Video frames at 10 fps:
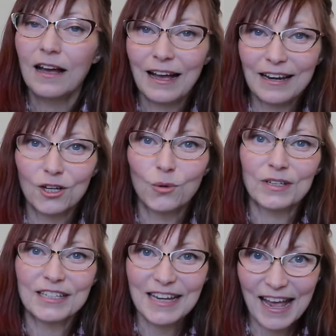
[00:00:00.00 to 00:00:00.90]

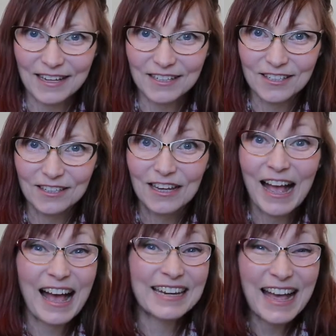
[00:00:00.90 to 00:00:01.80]
eloquent text
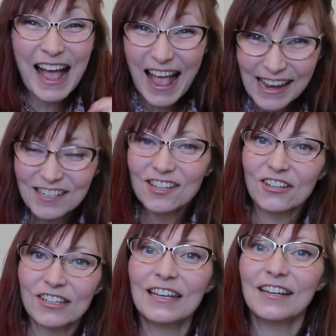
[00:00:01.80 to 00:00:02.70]
and excellent